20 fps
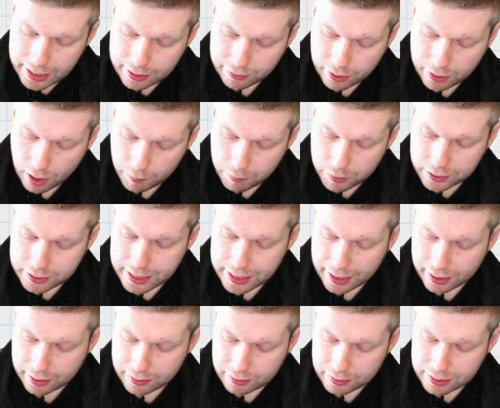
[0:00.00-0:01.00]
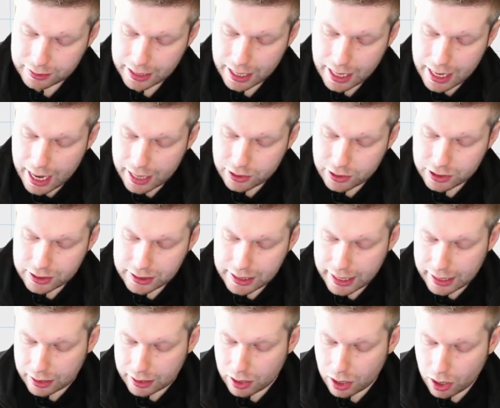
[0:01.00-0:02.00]
couple of seconds and just
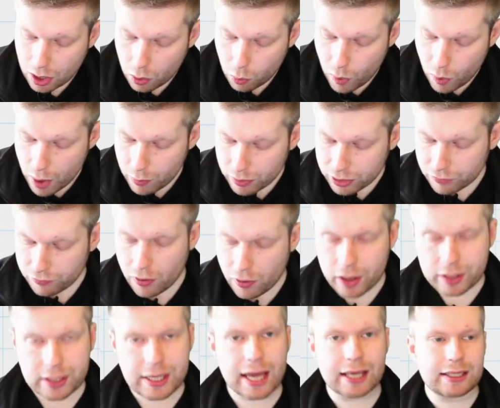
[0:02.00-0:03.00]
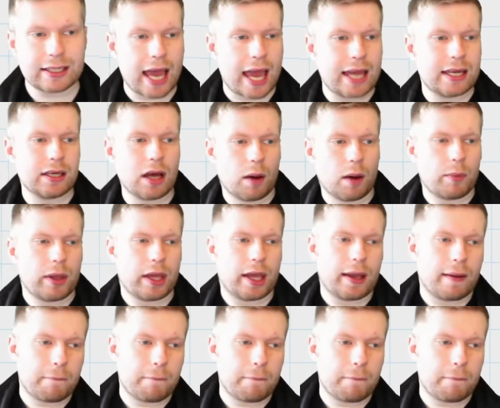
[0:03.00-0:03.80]
think, where would the vertex end up here?